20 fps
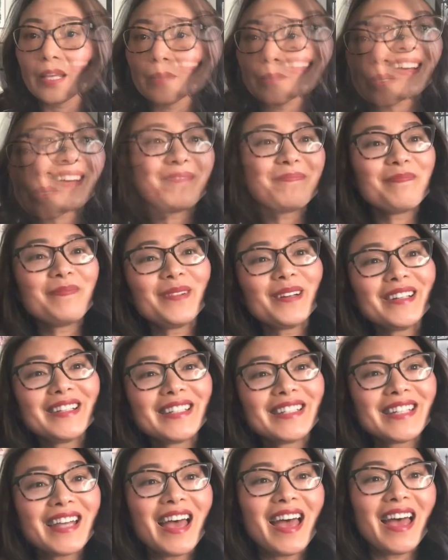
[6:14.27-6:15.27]
Mm-hmm. Number
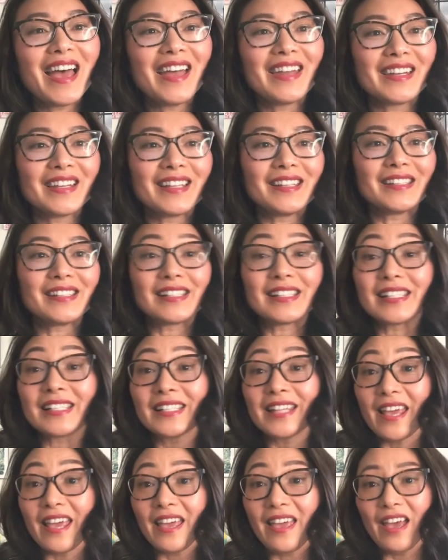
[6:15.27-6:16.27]
ten is
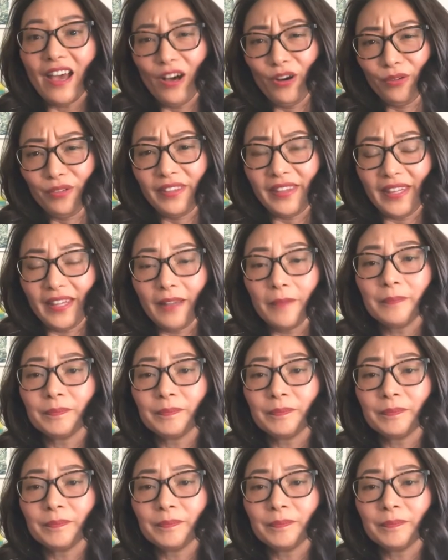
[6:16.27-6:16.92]
stay healthy.